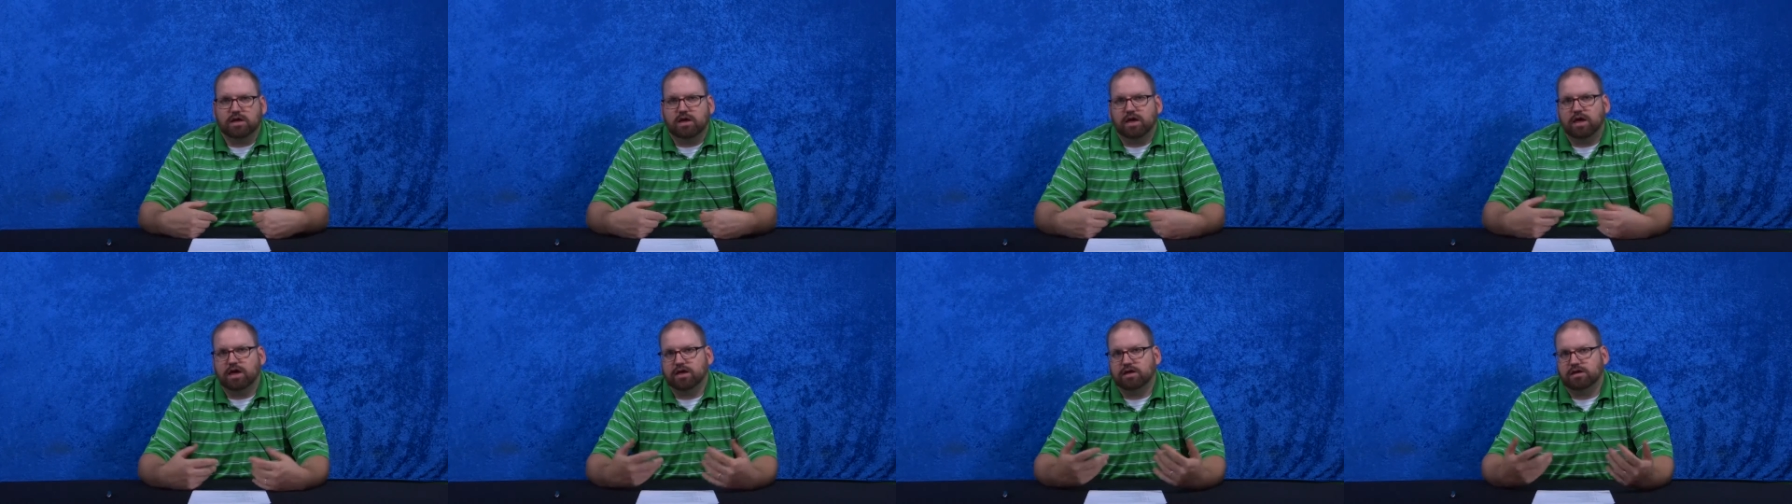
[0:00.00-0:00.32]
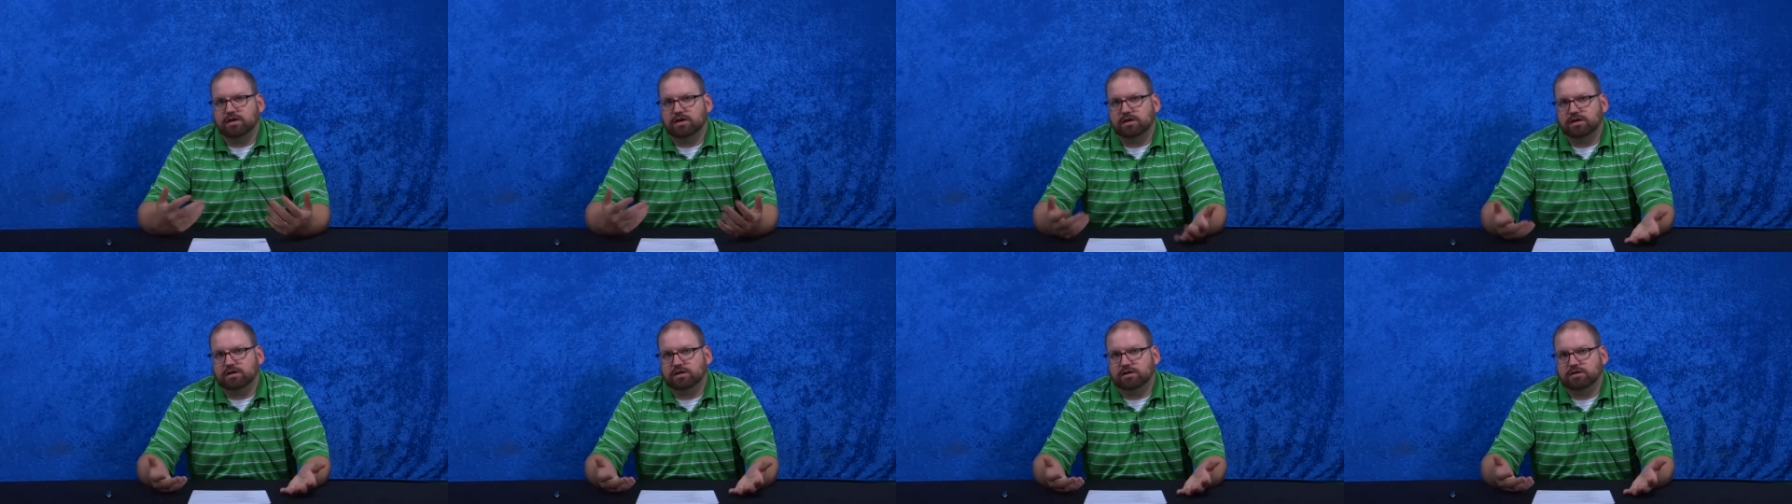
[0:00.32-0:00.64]

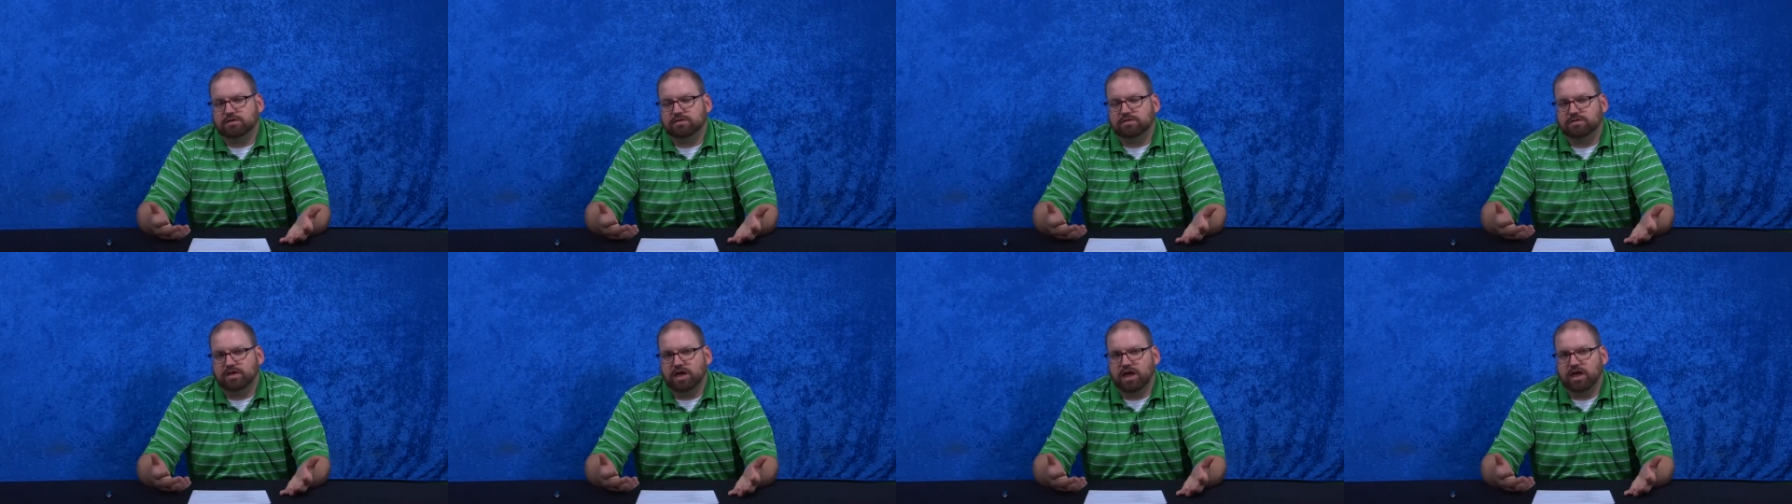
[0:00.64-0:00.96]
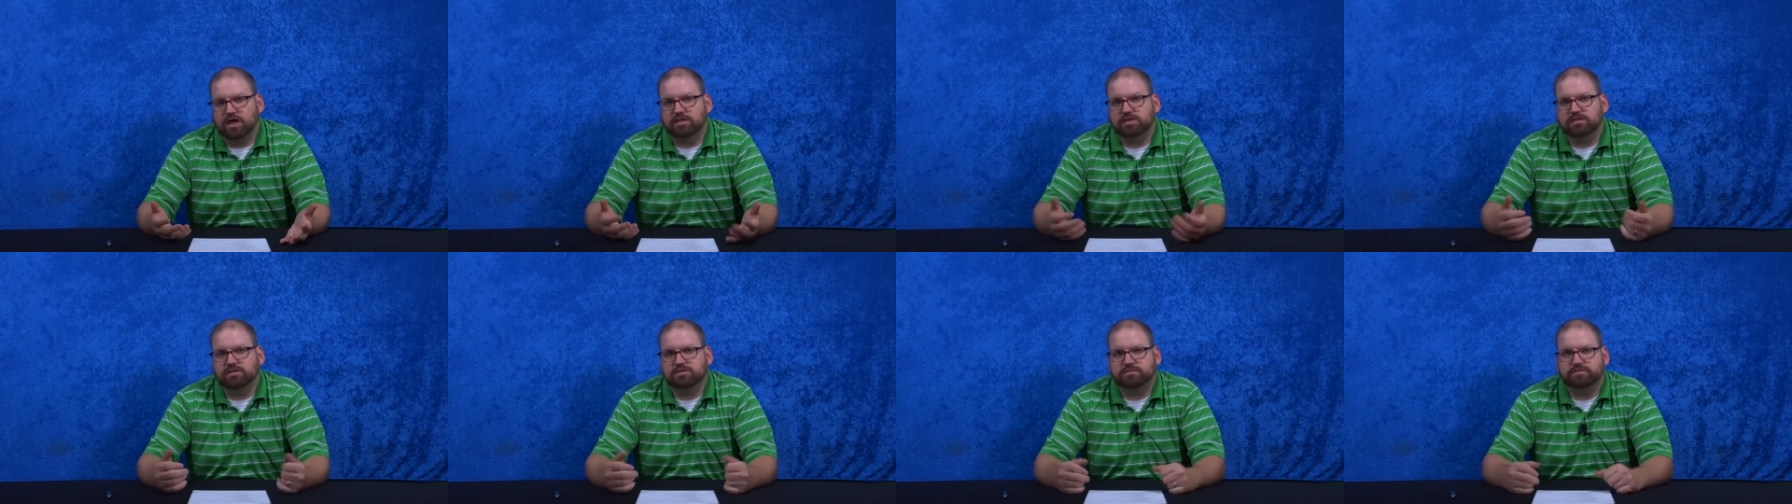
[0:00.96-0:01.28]
a
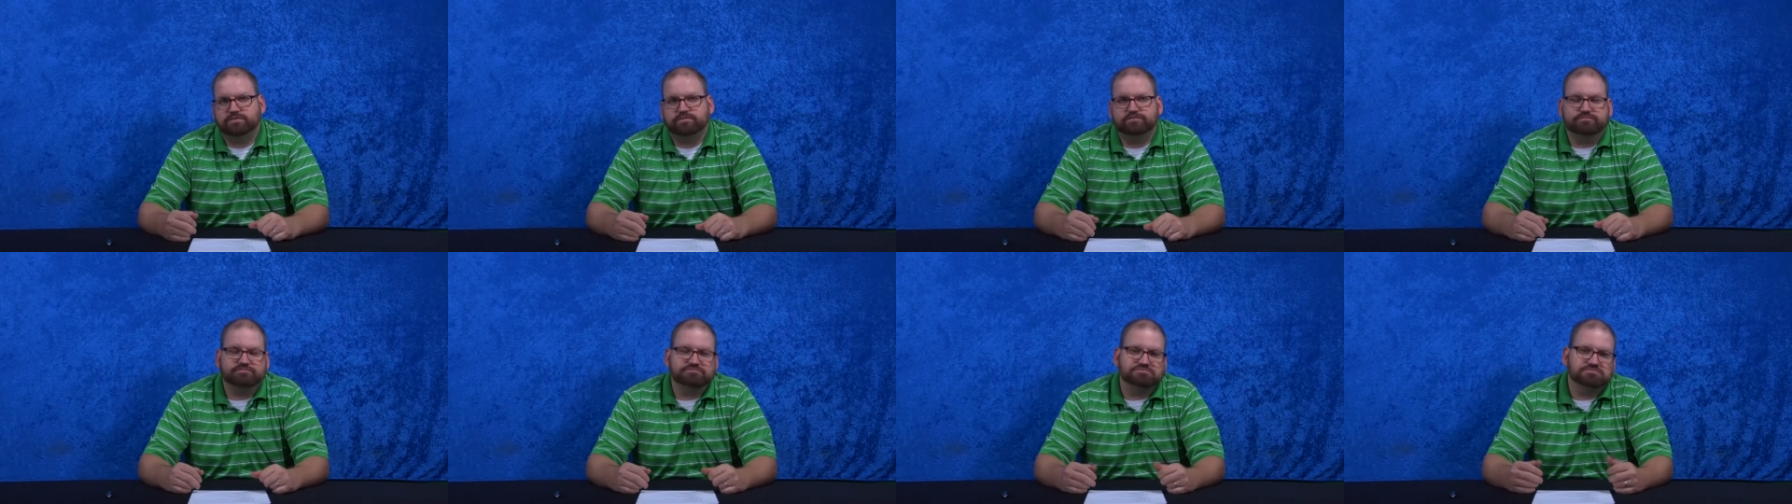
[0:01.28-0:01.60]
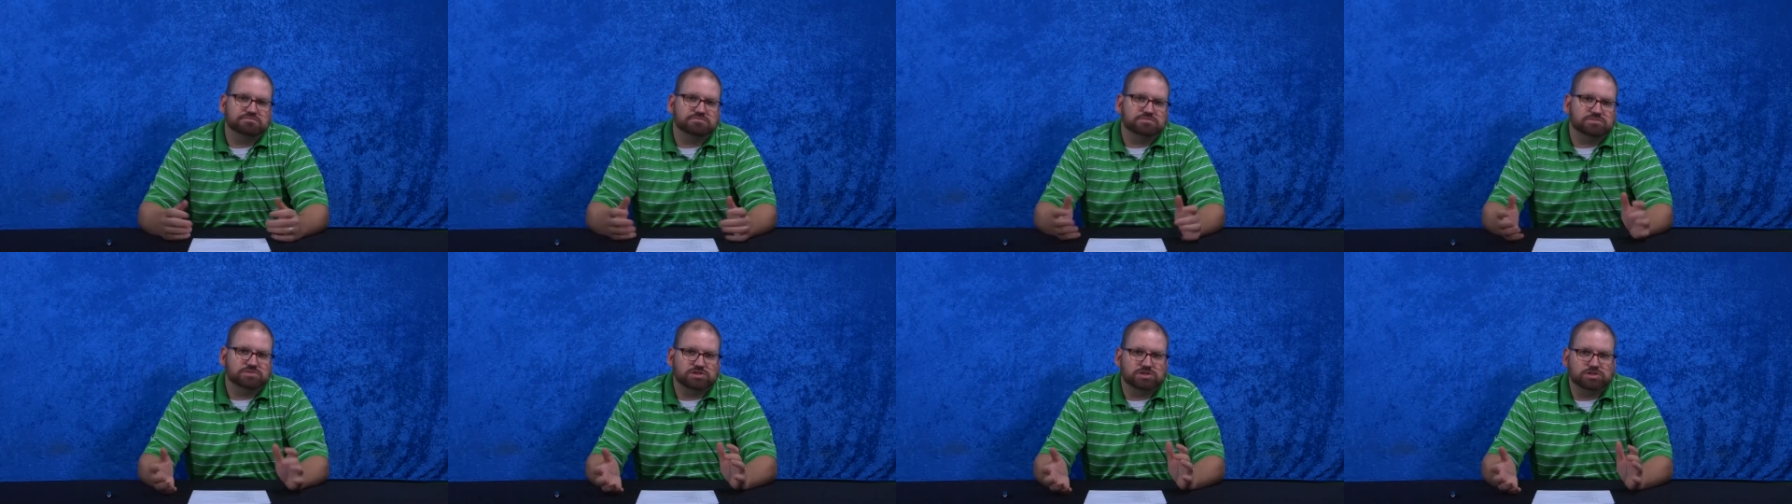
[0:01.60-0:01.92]

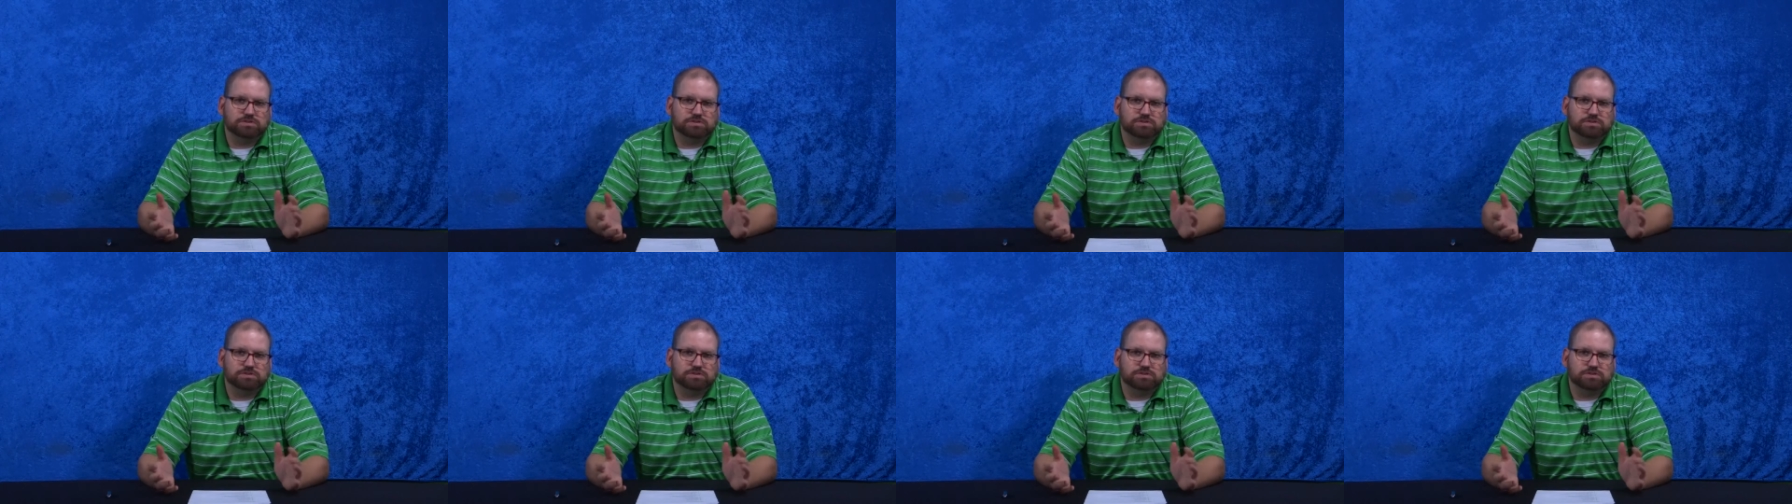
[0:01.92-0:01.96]
then,